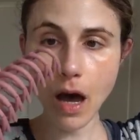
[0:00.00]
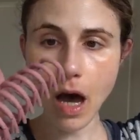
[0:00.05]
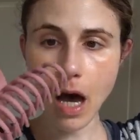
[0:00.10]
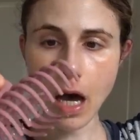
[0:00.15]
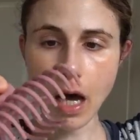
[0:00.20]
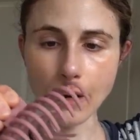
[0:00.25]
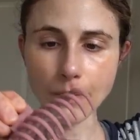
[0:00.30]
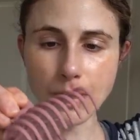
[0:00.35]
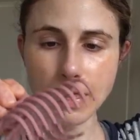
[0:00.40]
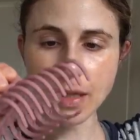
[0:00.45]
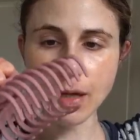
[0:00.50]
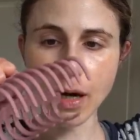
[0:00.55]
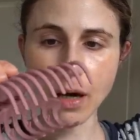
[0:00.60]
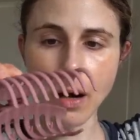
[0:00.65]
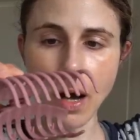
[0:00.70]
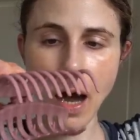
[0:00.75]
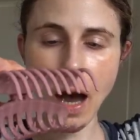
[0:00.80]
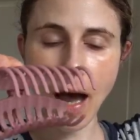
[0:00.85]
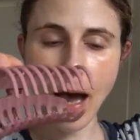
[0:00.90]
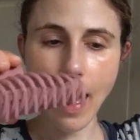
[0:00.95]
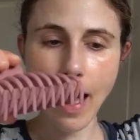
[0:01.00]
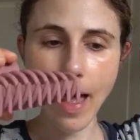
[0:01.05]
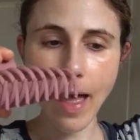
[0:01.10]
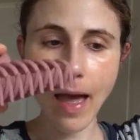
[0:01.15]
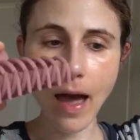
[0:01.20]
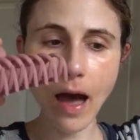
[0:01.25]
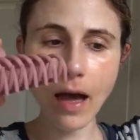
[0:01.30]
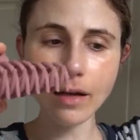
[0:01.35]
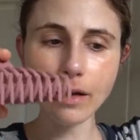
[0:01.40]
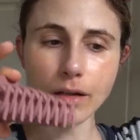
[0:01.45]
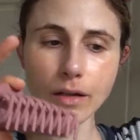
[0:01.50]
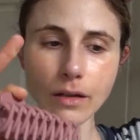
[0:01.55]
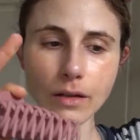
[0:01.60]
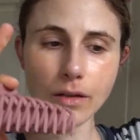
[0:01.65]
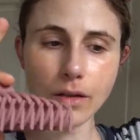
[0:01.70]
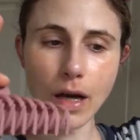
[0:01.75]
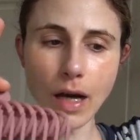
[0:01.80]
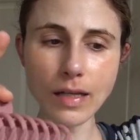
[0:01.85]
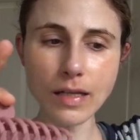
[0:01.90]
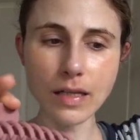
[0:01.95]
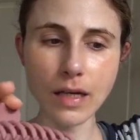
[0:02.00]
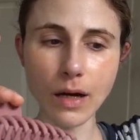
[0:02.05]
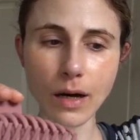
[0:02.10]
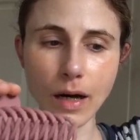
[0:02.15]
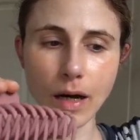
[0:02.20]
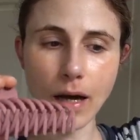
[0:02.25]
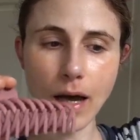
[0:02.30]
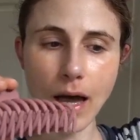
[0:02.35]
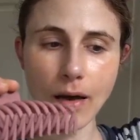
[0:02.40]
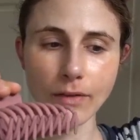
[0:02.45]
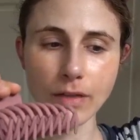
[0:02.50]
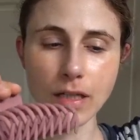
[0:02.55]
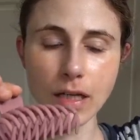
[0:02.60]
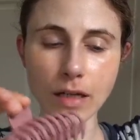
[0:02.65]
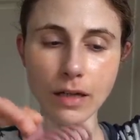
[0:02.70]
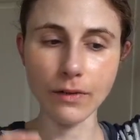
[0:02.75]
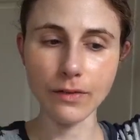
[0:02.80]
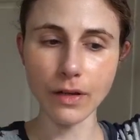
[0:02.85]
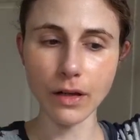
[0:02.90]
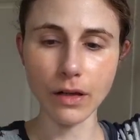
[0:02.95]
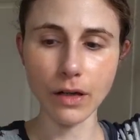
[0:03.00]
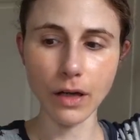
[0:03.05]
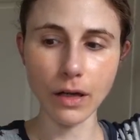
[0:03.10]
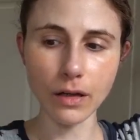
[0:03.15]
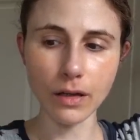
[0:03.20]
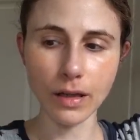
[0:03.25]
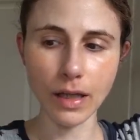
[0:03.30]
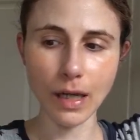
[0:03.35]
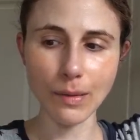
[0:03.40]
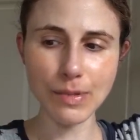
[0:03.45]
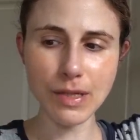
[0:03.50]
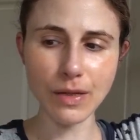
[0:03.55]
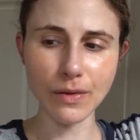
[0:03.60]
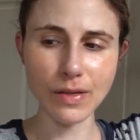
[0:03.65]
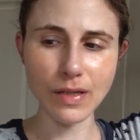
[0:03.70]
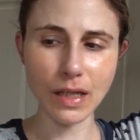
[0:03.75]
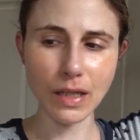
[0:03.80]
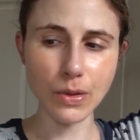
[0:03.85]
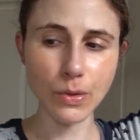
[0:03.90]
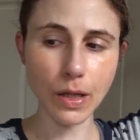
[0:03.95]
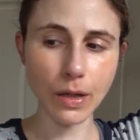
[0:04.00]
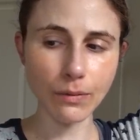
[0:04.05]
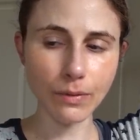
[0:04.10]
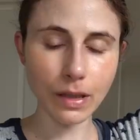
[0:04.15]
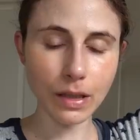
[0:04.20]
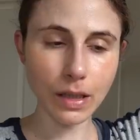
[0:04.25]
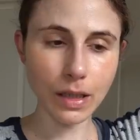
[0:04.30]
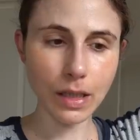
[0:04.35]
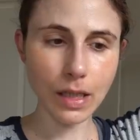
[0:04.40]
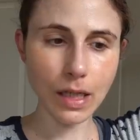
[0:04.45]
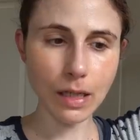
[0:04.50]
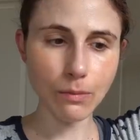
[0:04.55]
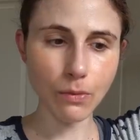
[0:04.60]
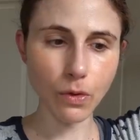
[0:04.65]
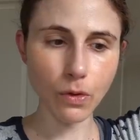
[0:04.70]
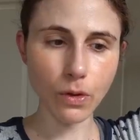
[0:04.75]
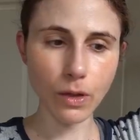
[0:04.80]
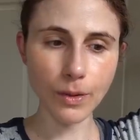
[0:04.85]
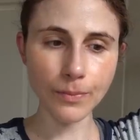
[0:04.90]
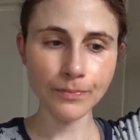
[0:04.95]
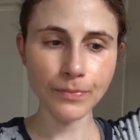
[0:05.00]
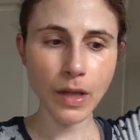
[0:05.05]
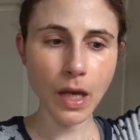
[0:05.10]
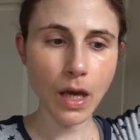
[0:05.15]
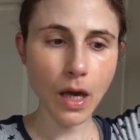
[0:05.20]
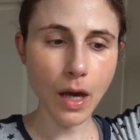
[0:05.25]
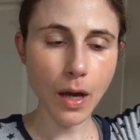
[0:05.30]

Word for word: Um, so I, you guys know I have a ton of claw clamps. So I was like, do I really need more?